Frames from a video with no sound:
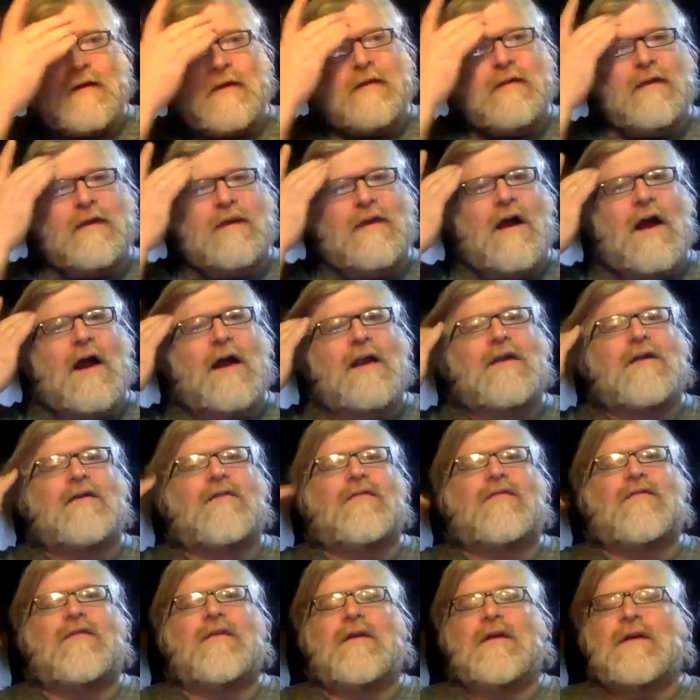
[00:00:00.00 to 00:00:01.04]
the kind
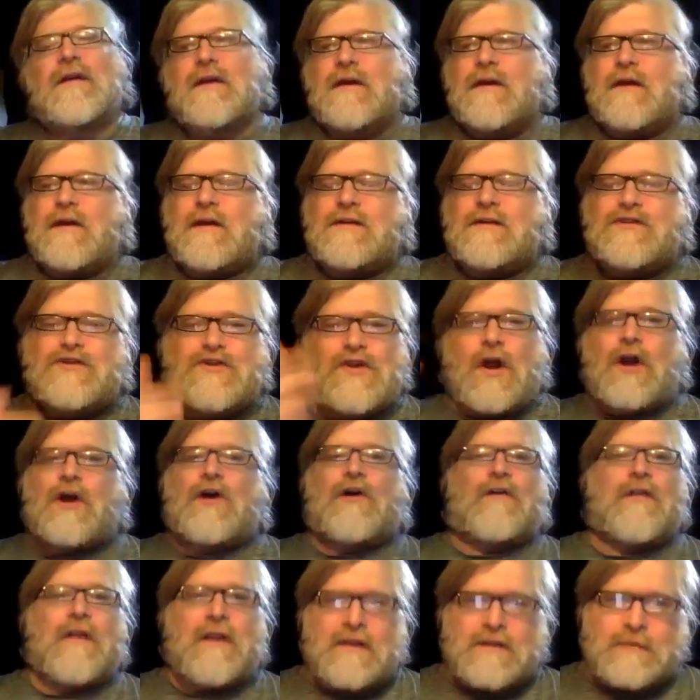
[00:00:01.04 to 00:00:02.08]
of
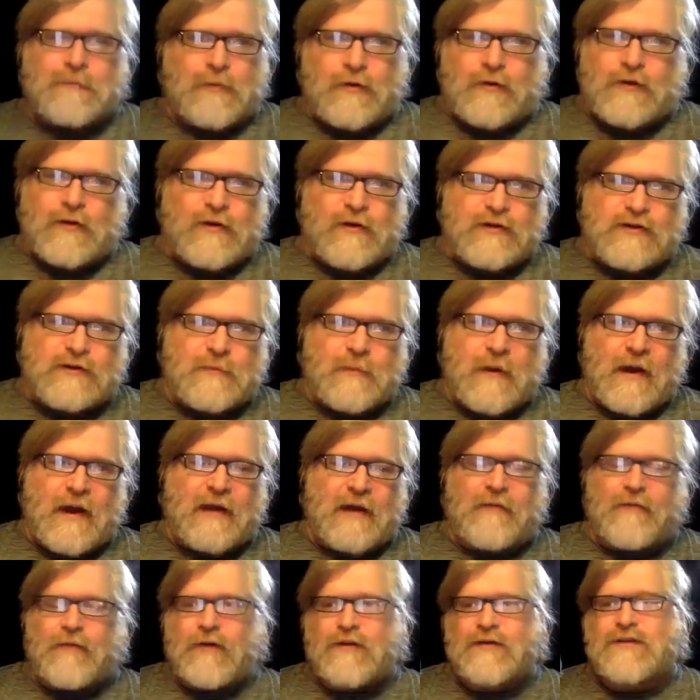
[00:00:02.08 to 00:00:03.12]
struggle that is produced by
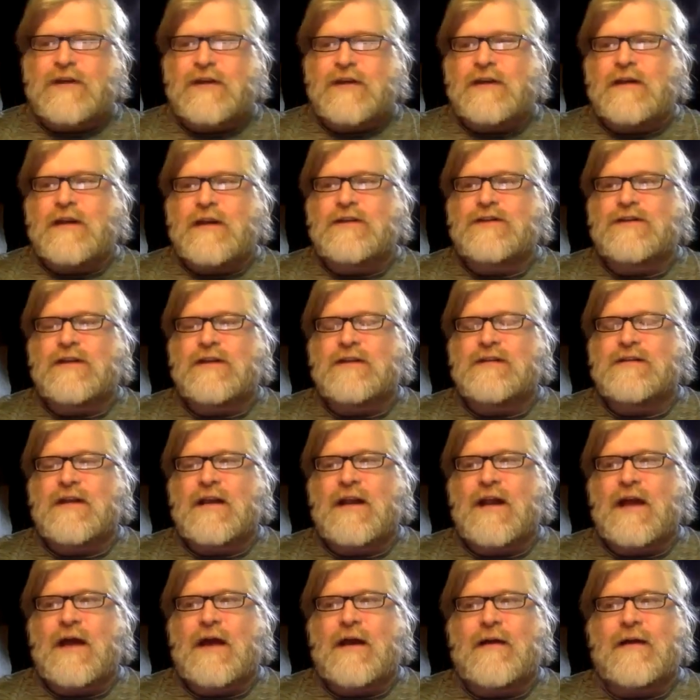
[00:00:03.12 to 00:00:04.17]
adverse conditions. And,
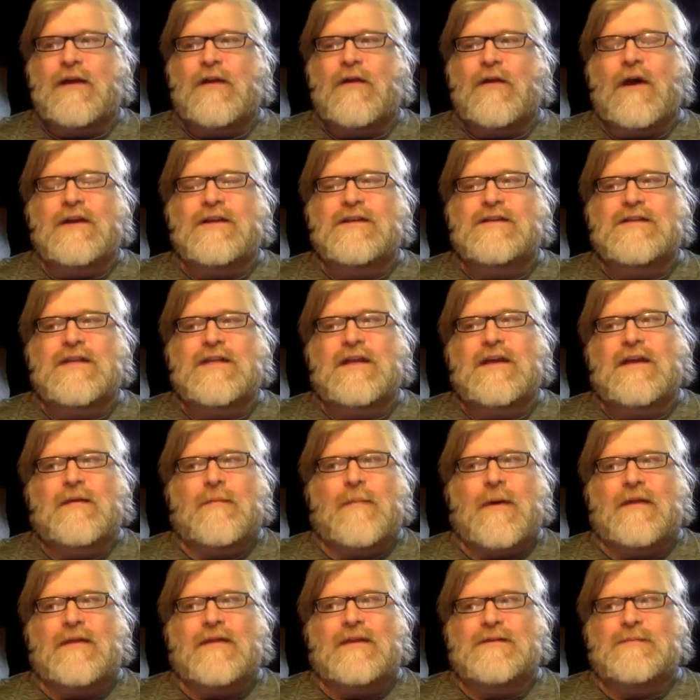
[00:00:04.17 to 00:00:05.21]
I just think
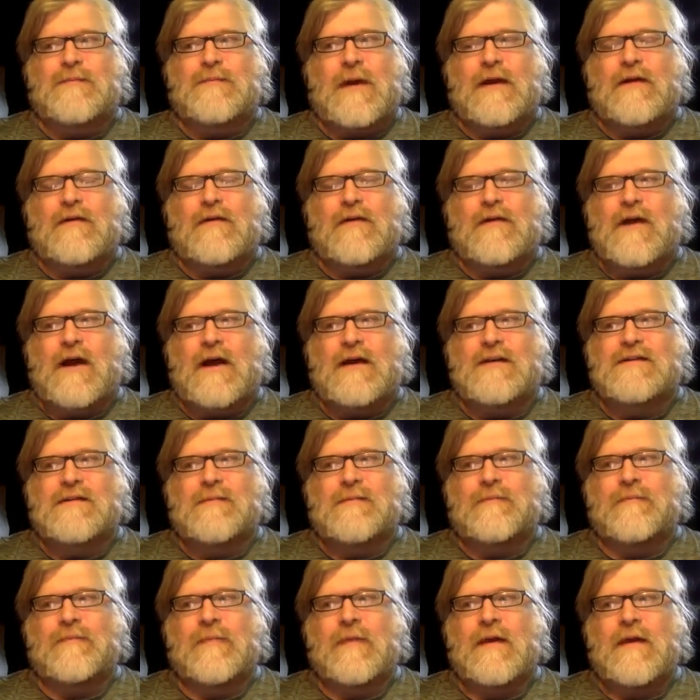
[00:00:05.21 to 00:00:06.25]
about this
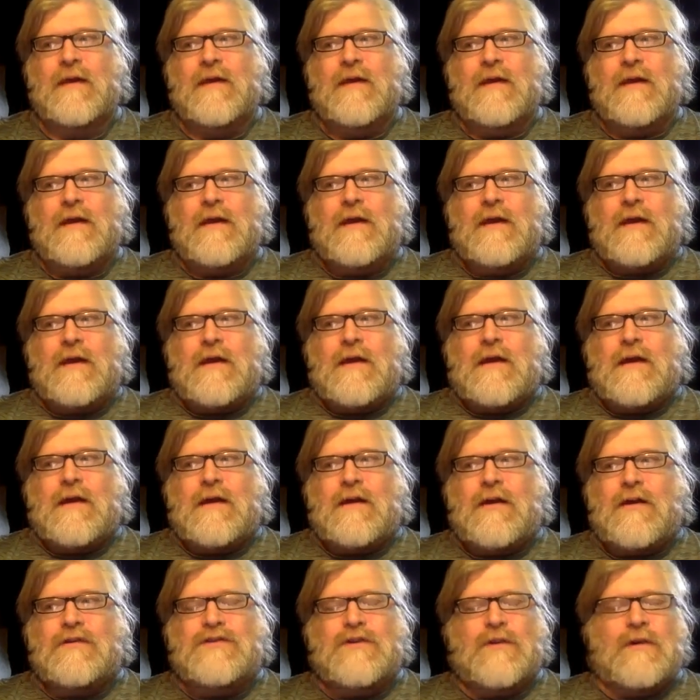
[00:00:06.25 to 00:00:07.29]
microcosm,
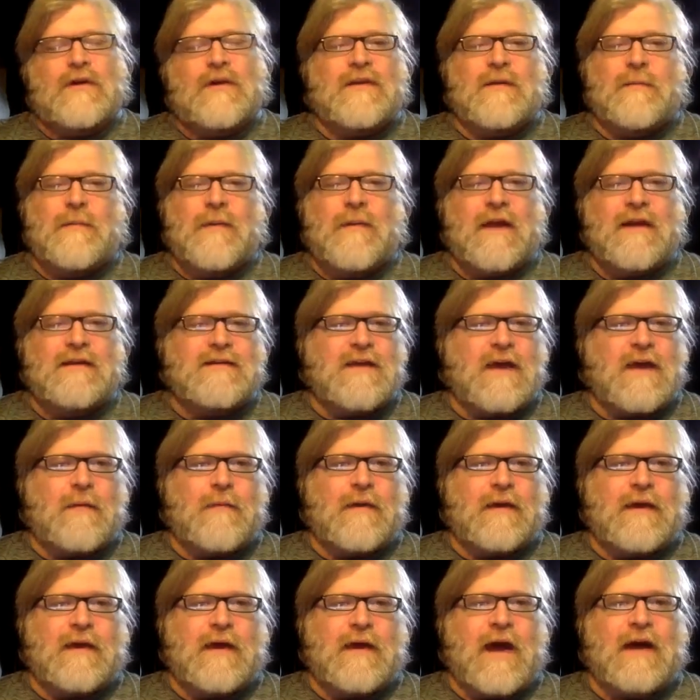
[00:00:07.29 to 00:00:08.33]
during the
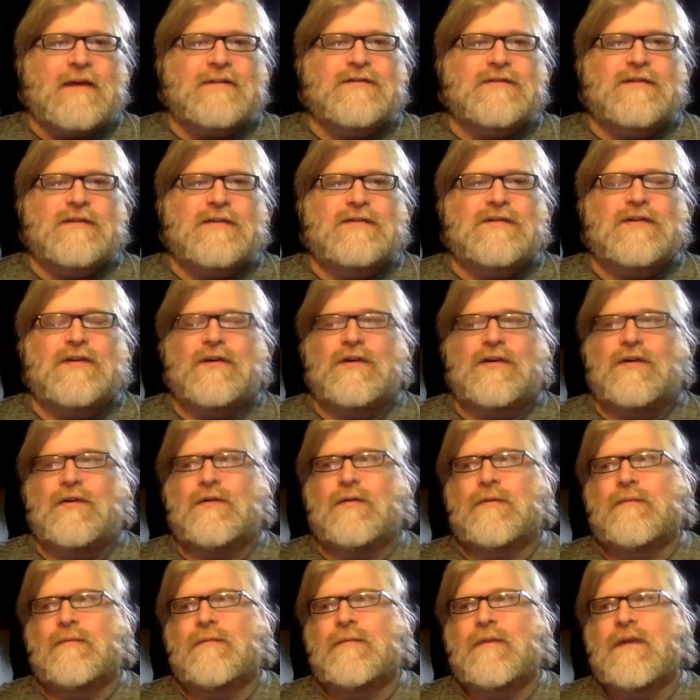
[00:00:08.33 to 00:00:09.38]
pandemic, asked
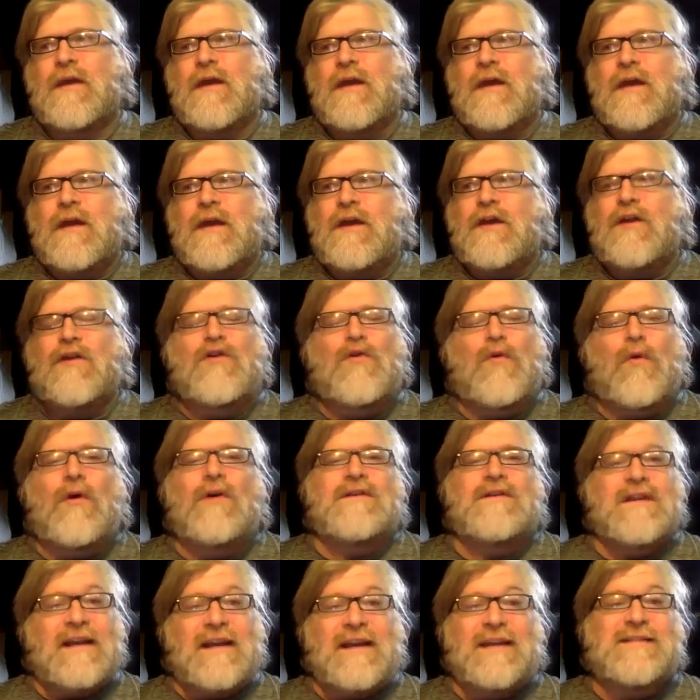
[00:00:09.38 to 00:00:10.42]
to,
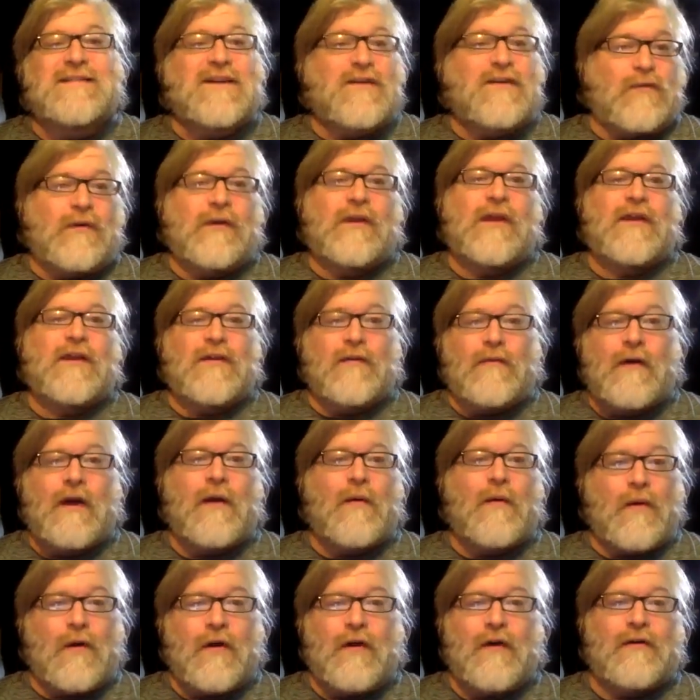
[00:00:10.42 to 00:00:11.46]
quarantine isn't really the right
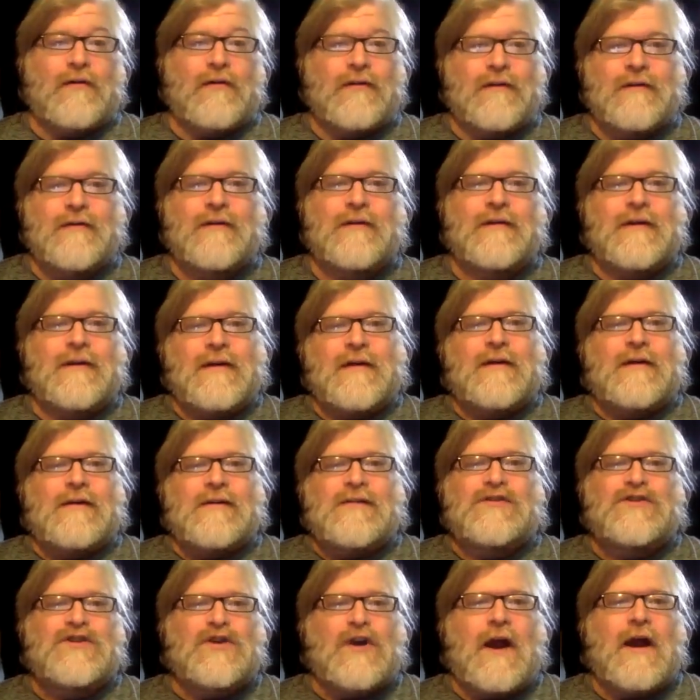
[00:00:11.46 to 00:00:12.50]
word.
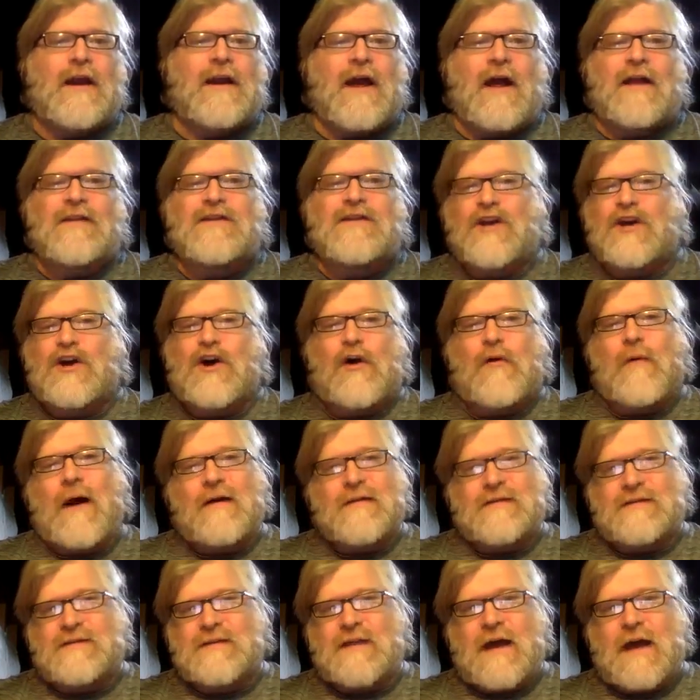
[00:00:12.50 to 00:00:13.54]
Try not to go
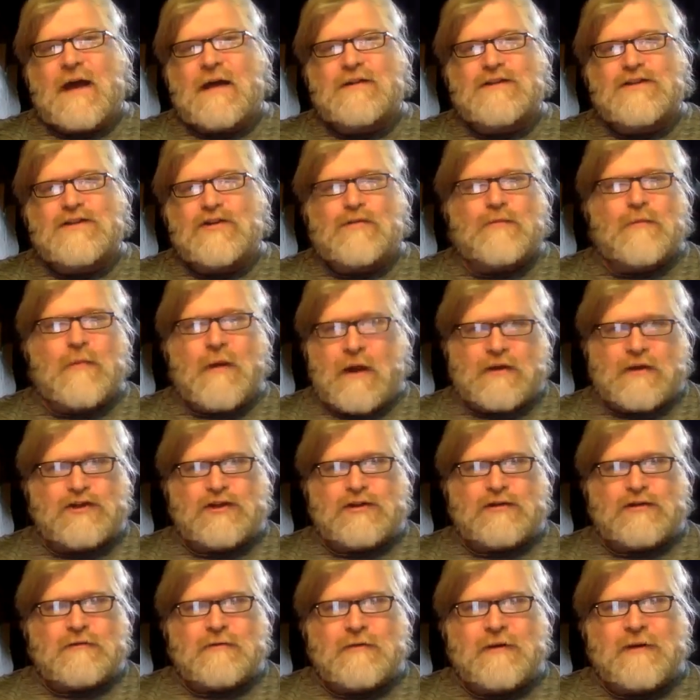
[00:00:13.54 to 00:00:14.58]
outside too much.